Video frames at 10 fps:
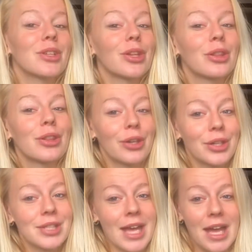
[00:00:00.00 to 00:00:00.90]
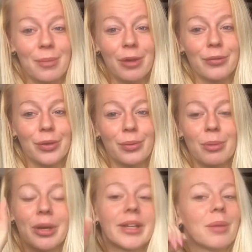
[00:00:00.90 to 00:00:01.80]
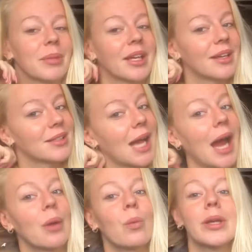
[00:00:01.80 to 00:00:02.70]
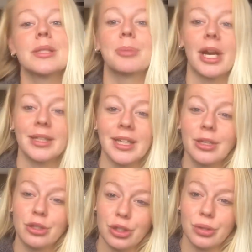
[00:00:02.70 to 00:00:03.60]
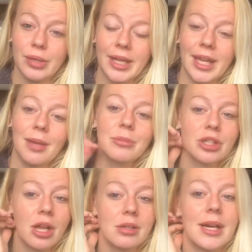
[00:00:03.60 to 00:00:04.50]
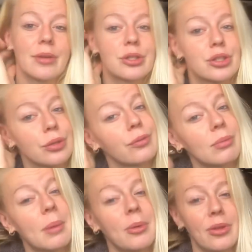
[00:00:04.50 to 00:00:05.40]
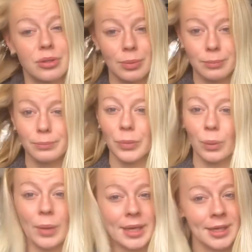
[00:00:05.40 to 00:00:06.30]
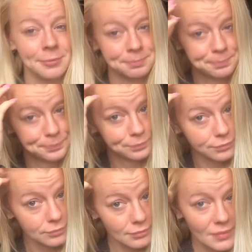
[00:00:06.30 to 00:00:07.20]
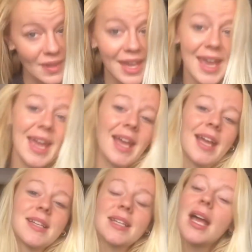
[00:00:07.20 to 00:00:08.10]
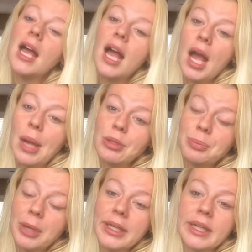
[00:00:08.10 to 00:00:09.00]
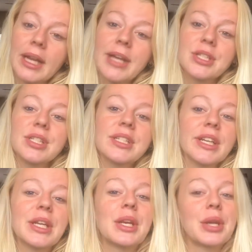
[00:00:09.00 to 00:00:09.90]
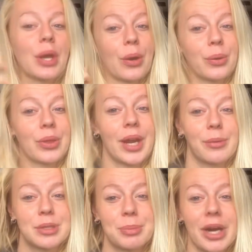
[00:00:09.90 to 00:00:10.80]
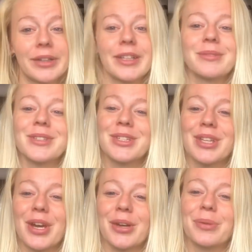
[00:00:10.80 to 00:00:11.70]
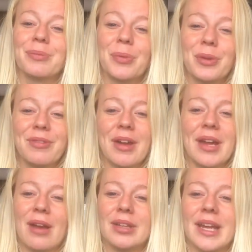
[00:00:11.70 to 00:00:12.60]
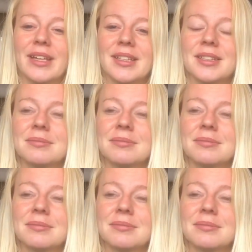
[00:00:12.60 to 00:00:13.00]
third time I've flown while pregnant, because I was pregnant in June. I came to Colorado in June for my brother's wedding, and I was pregnant. I just didn't know that I was pregnant. So we found out like